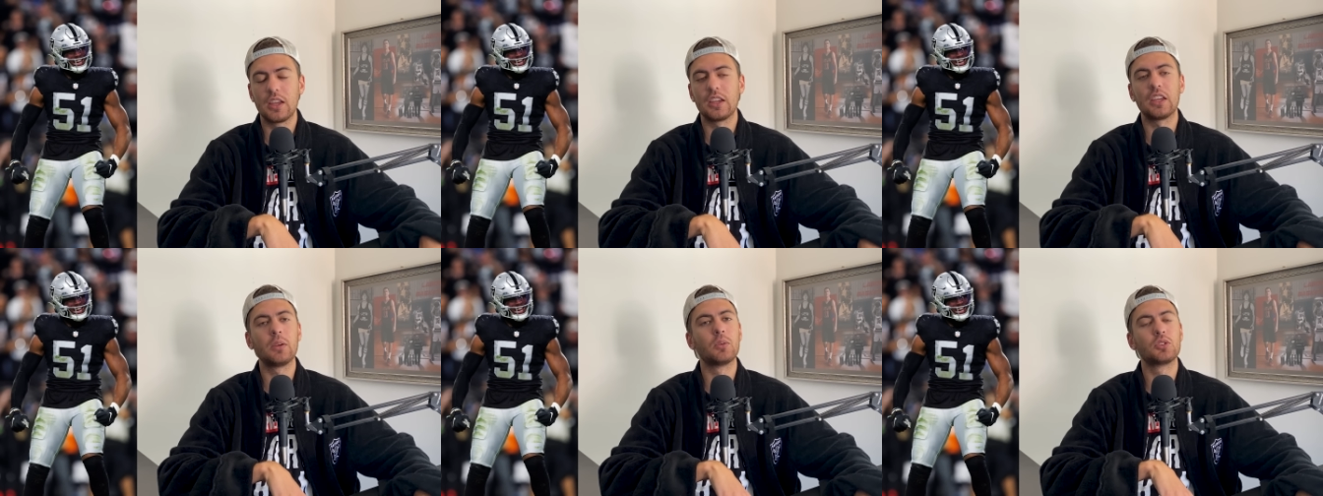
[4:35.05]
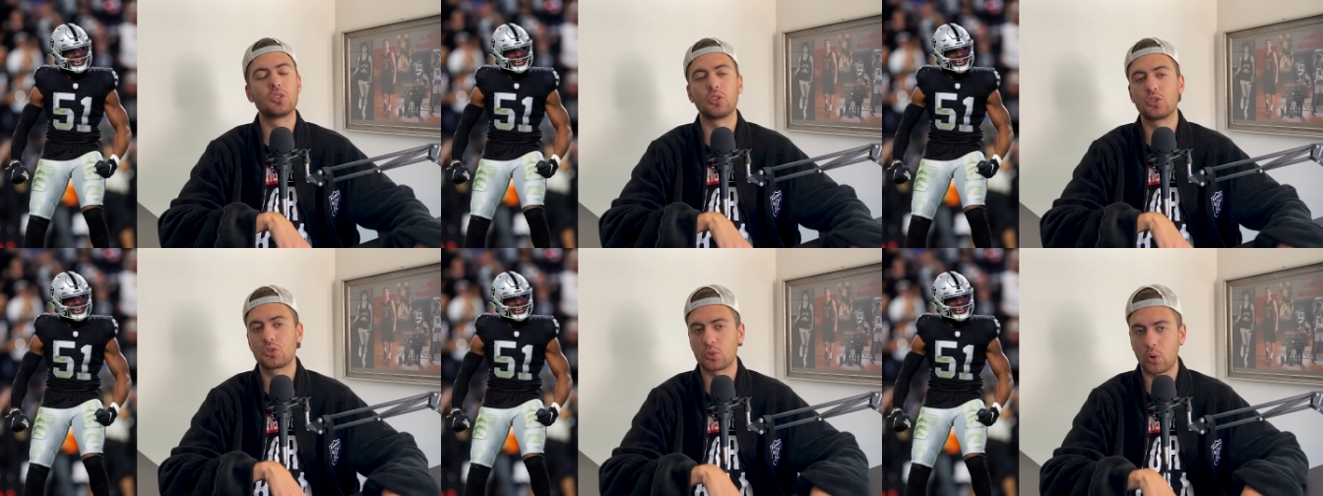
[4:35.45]
He was
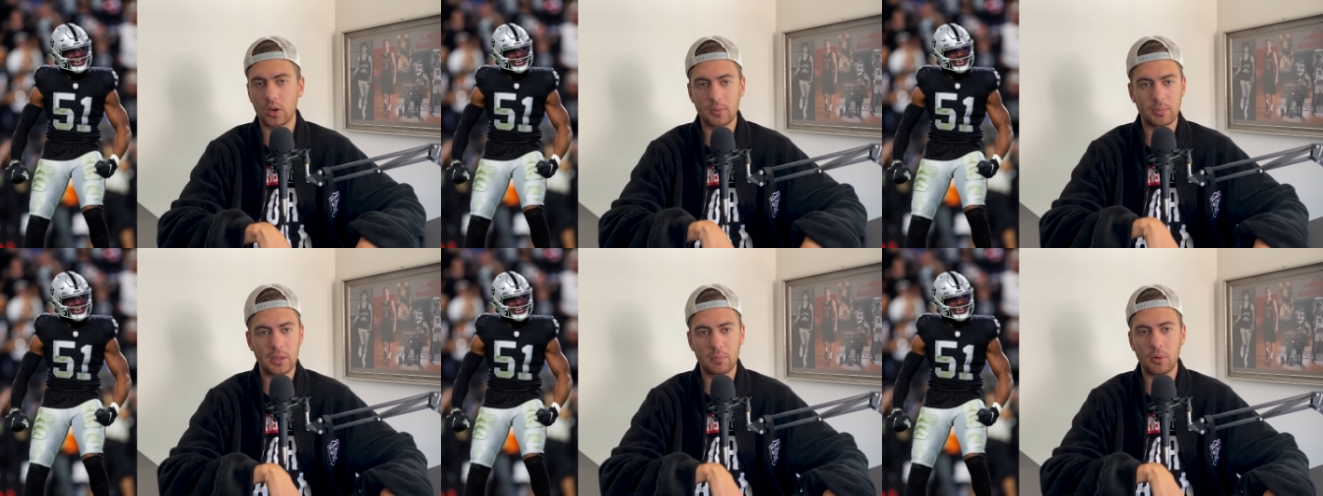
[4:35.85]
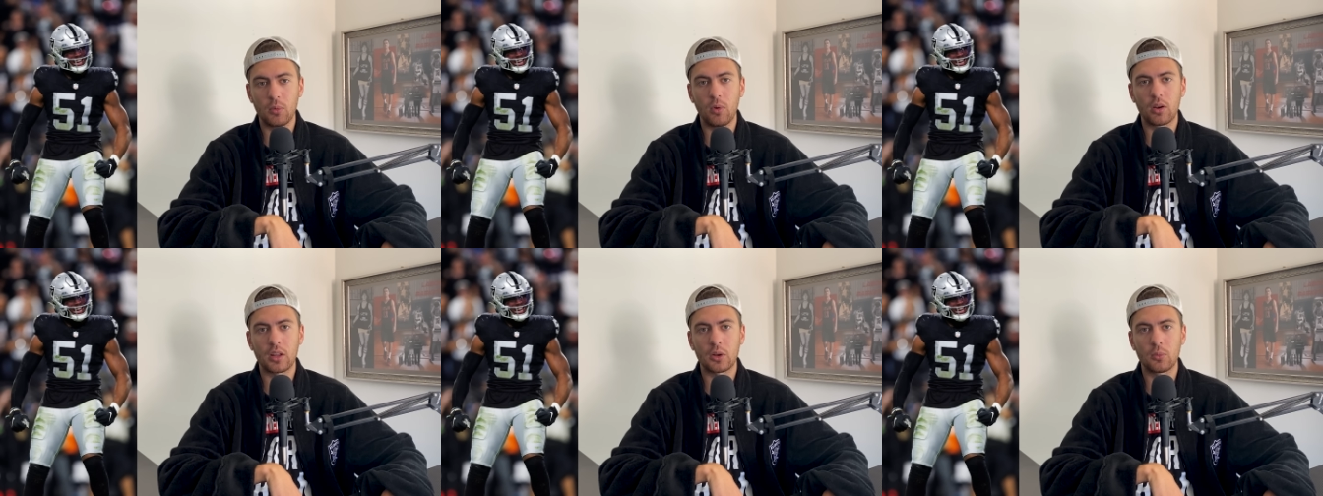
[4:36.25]
destroying people
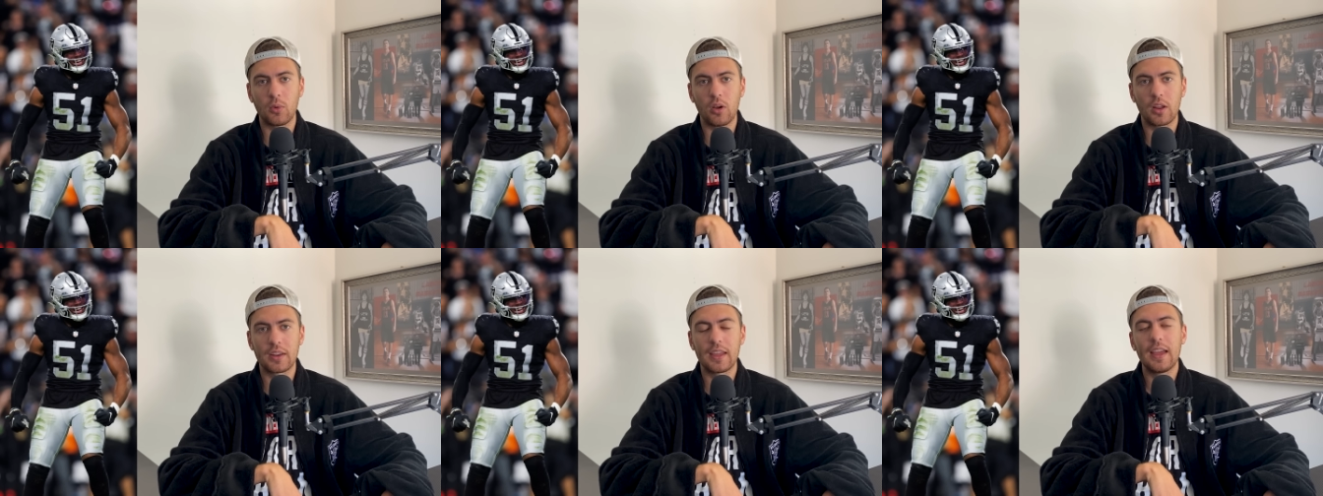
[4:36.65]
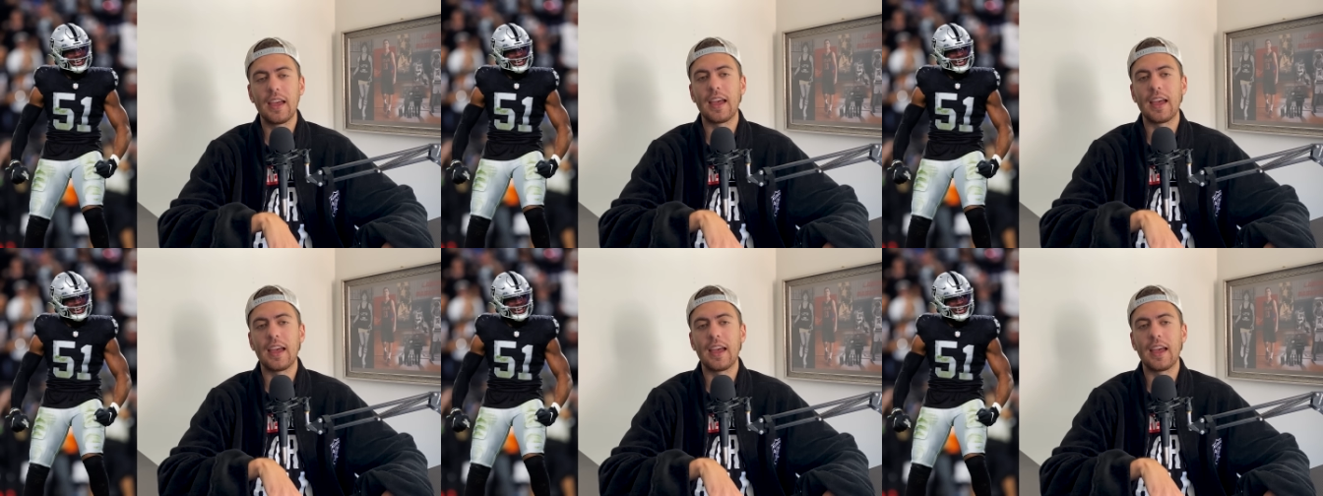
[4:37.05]
one-on-one.